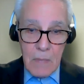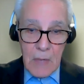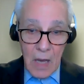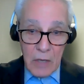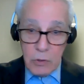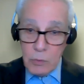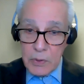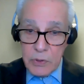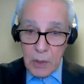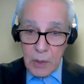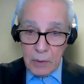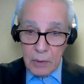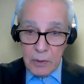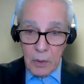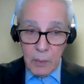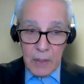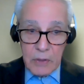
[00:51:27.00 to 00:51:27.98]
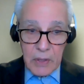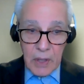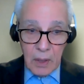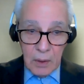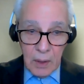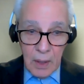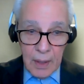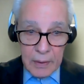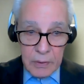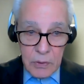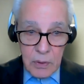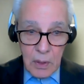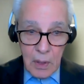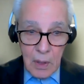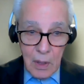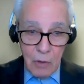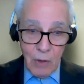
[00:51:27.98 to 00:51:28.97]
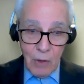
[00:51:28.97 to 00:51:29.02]
As a result, U.S. airlines
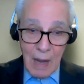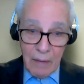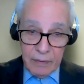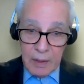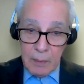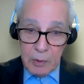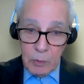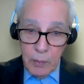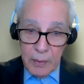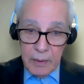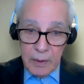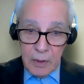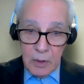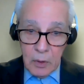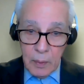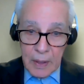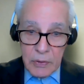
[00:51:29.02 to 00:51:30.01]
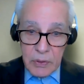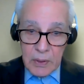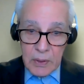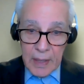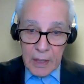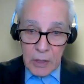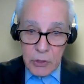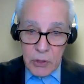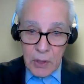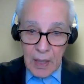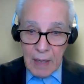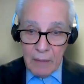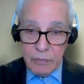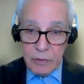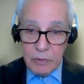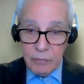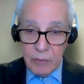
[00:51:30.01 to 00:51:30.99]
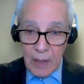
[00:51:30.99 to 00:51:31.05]
traveling between the U.S. and Asia have
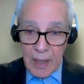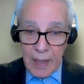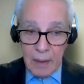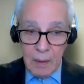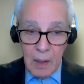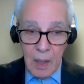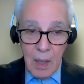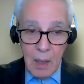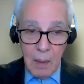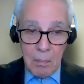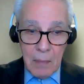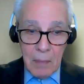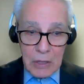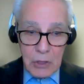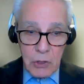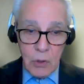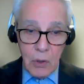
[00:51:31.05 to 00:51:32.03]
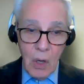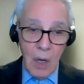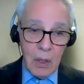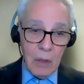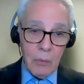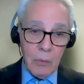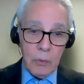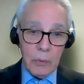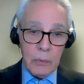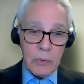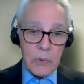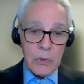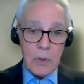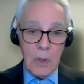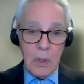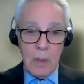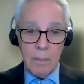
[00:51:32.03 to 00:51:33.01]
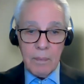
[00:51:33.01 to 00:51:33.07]
to fly much longer routes
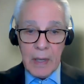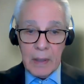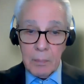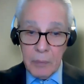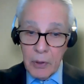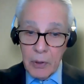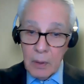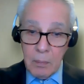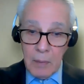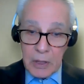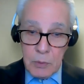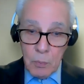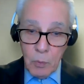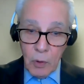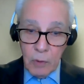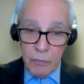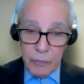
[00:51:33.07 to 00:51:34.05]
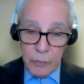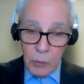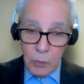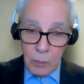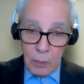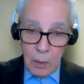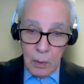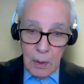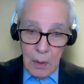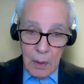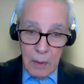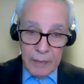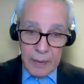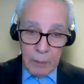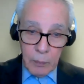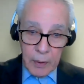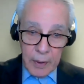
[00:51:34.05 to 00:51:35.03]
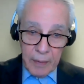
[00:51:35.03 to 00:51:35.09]
and burn much more fuel
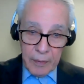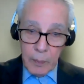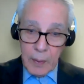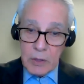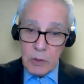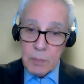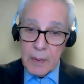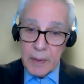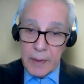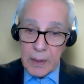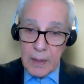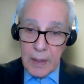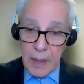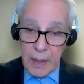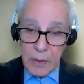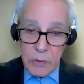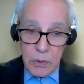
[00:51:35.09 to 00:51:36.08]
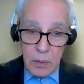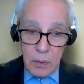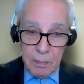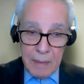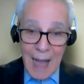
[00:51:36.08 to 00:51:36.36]
than would otherwise be the case.